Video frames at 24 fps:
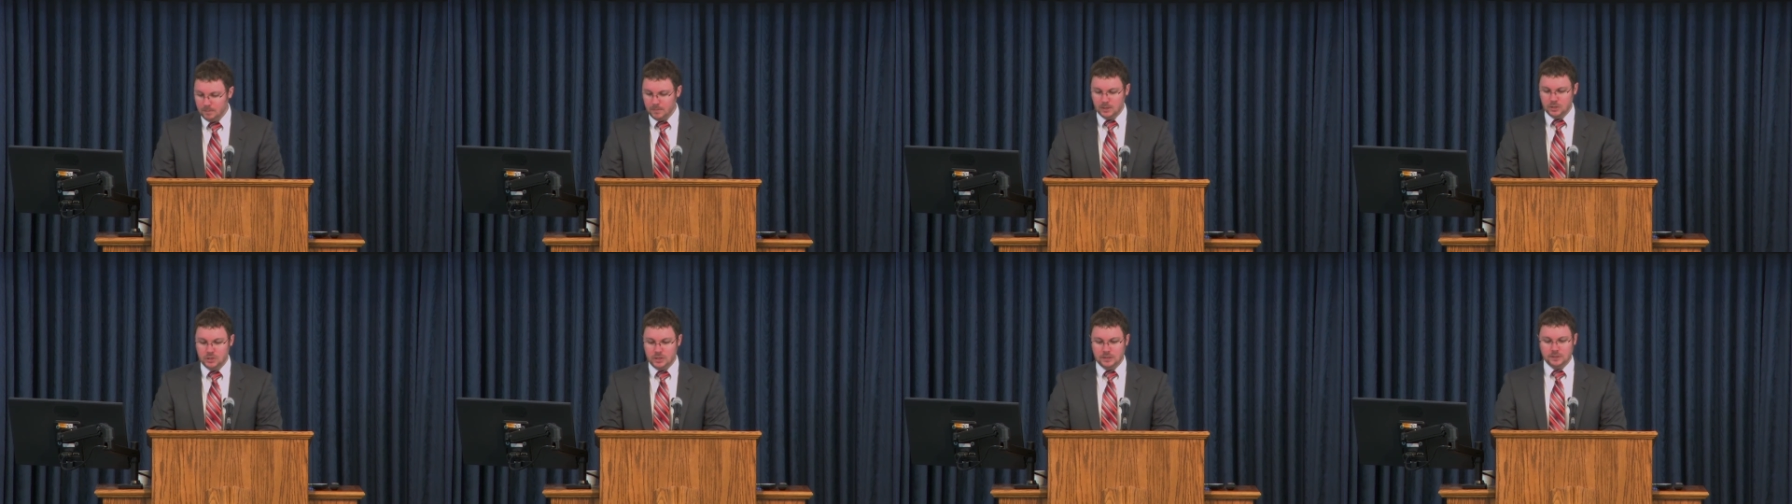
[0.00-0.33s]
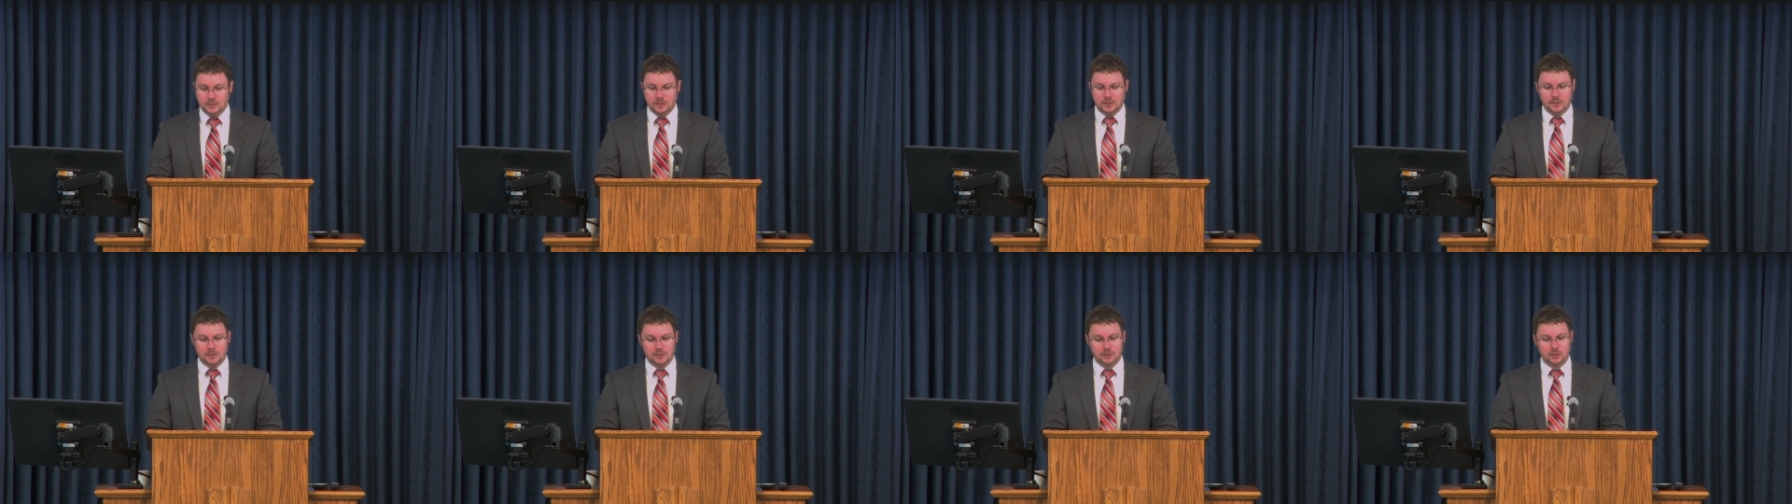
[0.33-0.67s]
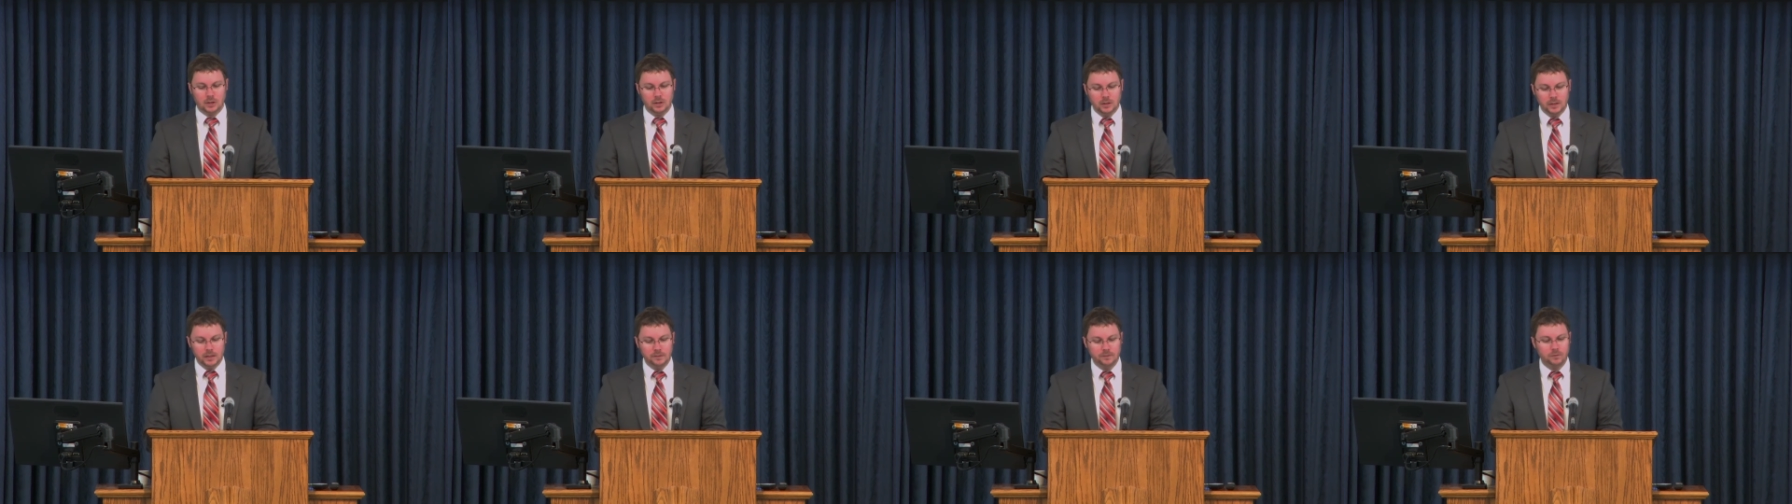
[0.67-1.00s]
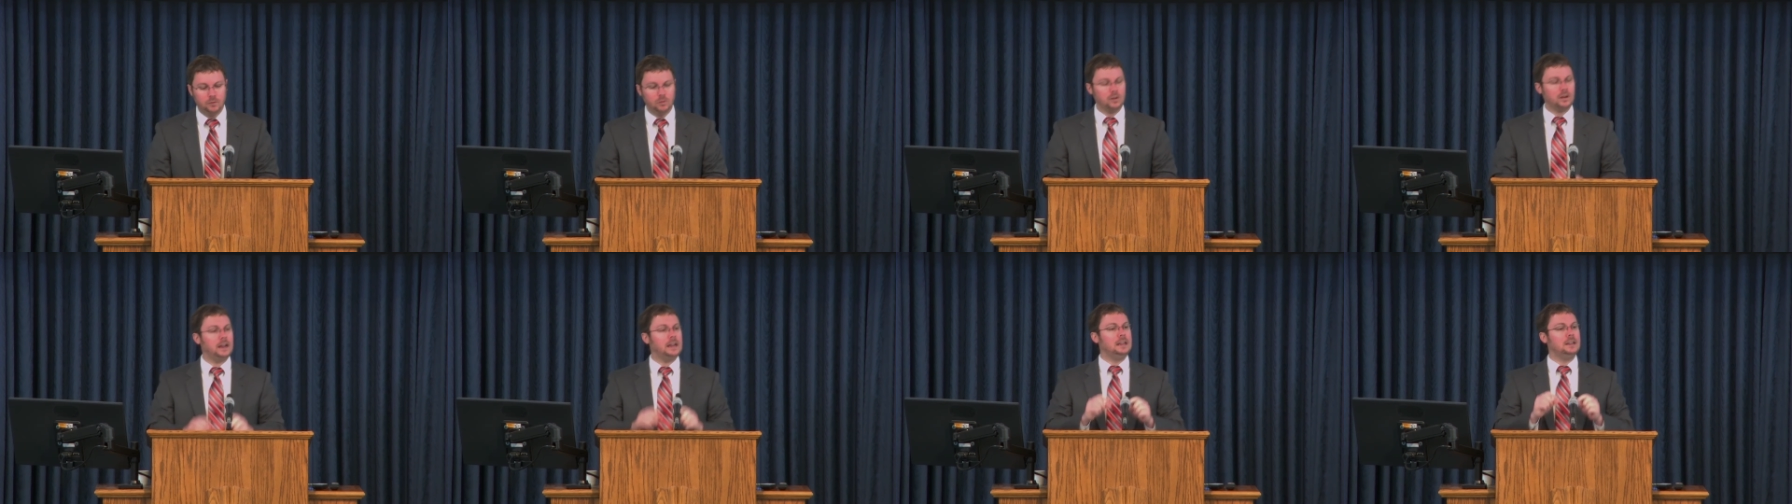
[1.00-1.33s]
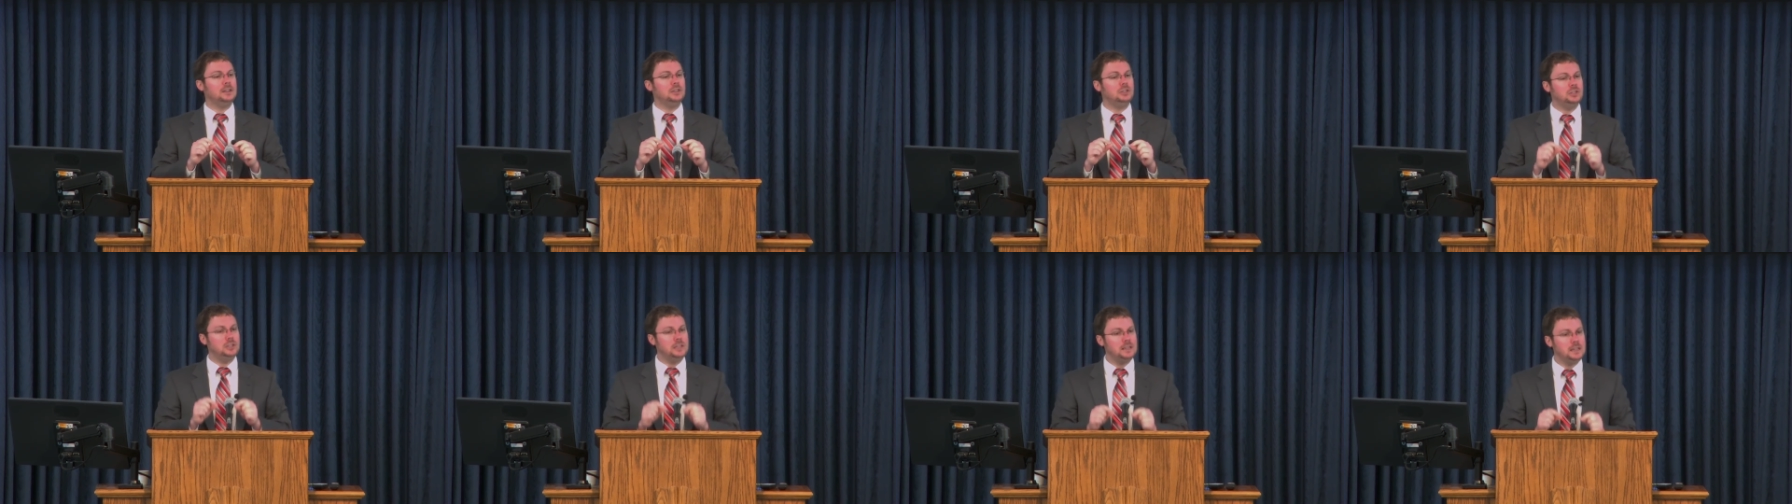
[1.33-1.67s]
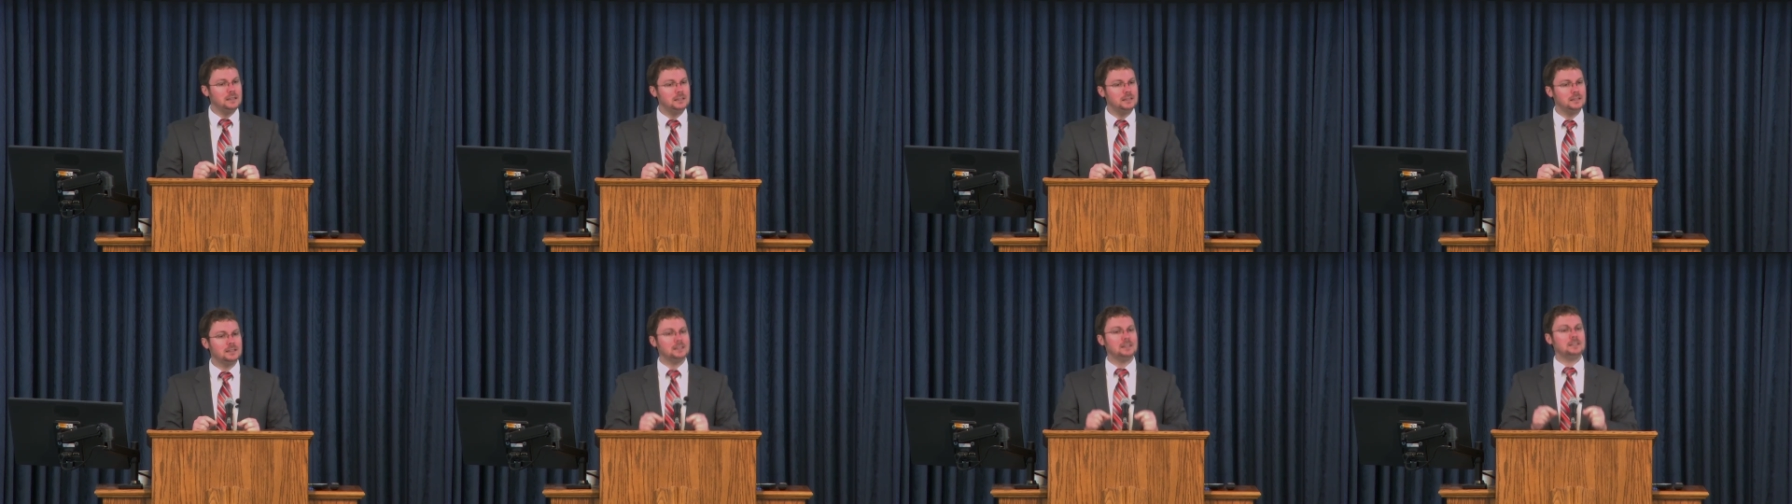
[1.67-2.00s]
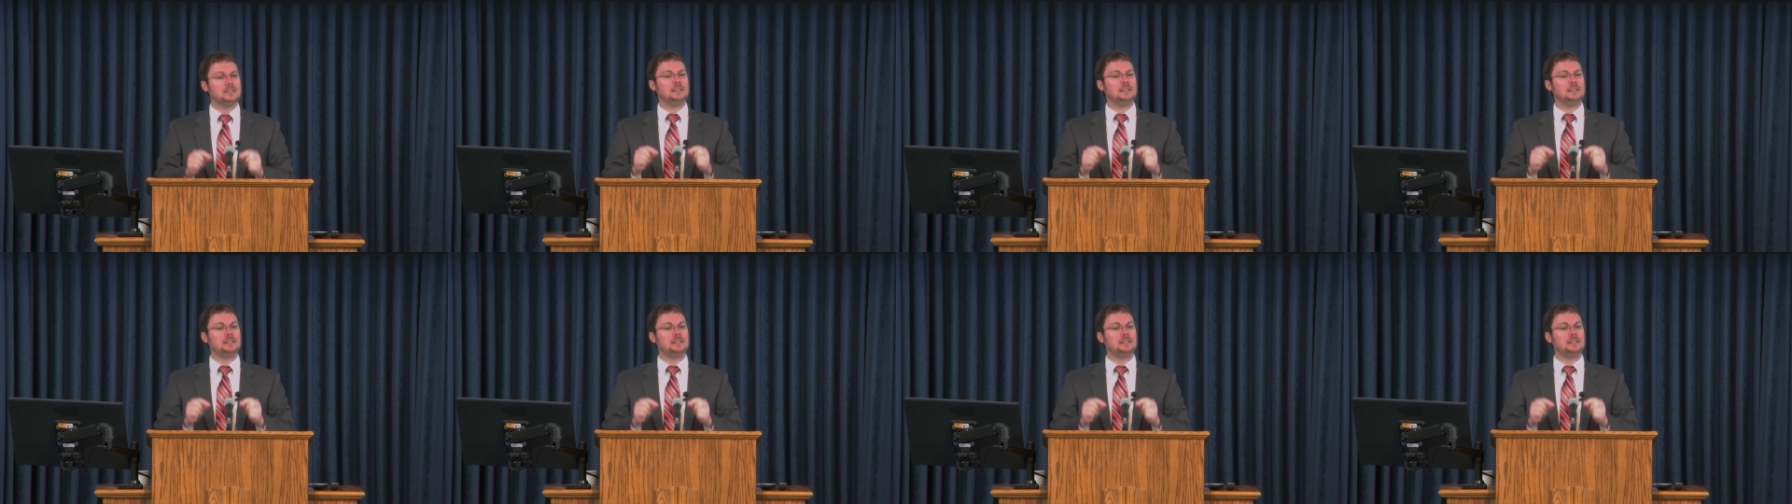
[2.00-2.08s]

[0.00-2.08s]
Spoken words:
Jesus is calling for, and Jesus